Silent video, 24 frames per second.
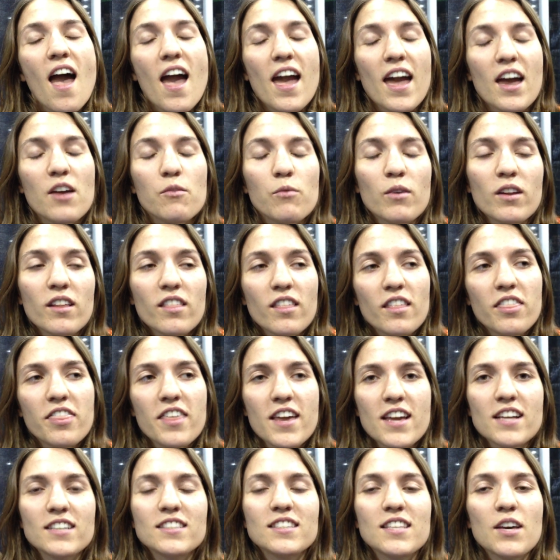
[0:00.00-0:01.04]
And one of the
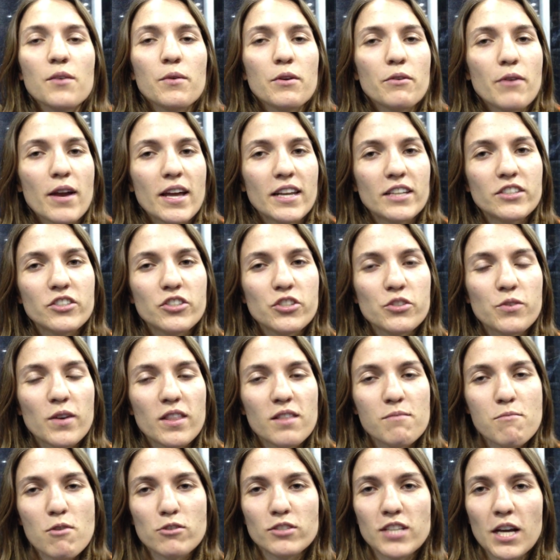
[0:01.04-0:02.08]
things that we ran into in
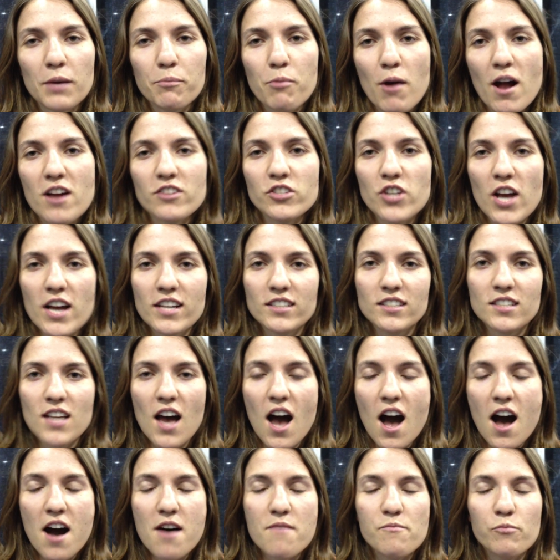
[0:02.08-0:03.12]
the MoTech project,
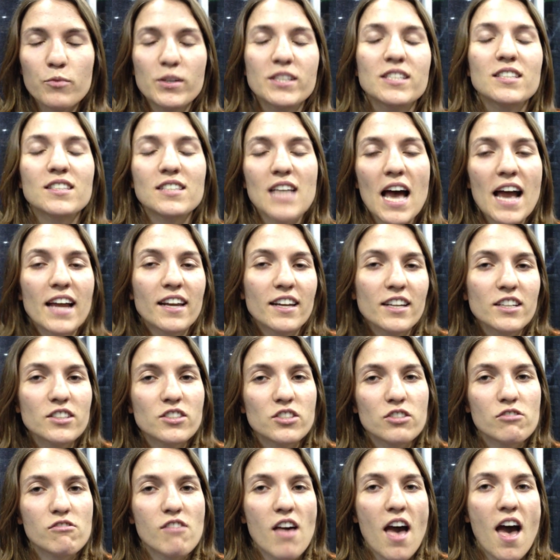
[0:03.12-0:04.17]
we designed it
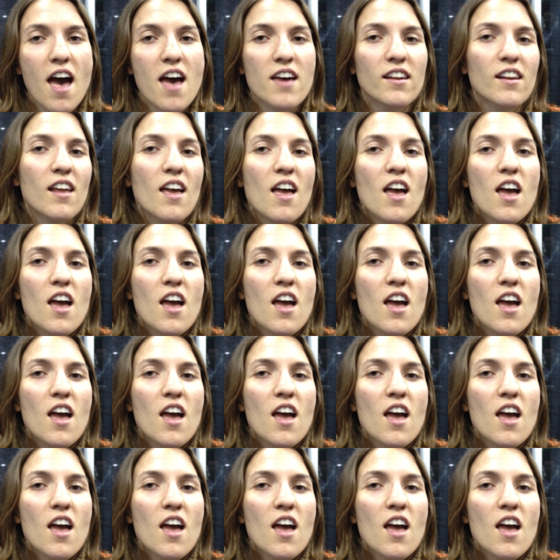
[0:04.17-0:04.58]
so that